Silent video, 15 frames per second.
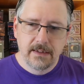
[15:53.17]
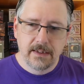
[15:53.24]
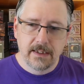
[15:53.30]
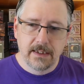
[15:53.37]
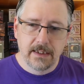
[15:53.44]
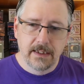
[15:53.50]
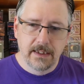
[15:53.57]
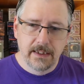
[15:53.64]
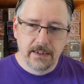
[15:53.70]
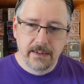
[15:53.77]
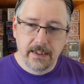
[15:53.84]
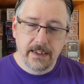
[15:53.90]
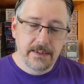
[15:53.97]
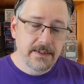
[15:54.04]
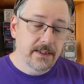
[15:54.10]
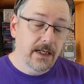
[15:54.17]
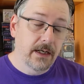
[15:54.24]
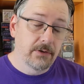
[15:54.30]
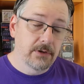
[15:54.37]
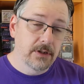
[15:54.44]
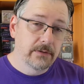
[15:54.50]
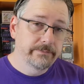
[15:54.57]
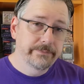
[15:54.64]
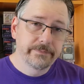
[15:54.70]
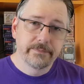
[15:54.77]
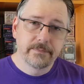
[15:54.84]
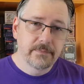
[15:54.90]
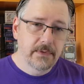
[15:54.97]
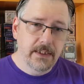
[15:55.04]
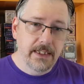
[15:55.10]
it gets a counter
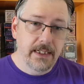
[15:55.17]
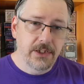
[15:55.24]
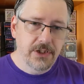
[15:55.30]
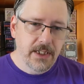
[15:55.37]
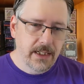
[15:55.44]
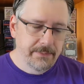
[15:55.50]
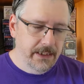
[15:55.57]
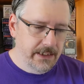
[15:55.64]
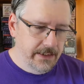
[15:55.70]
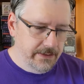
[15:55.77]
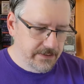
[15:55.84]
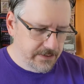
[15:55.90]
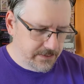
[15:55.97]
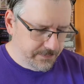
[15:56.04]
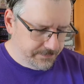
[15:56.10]
each time it hits.